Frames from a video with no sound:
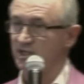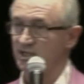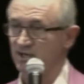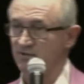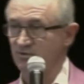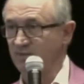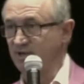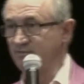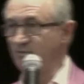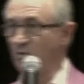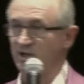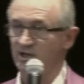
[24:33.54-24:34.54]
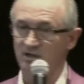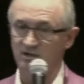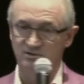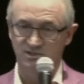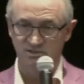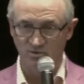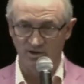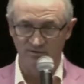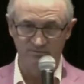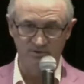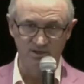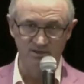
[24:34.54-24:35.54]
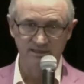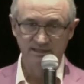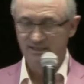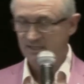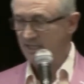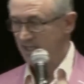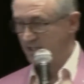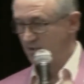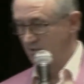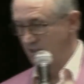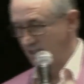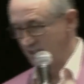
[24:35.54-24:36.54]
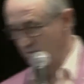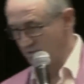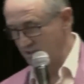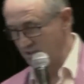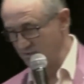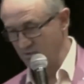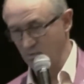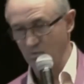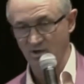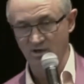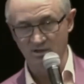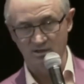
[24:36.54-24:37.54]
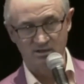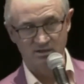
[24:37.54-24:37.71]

for about $40 a square foot. He would do the work.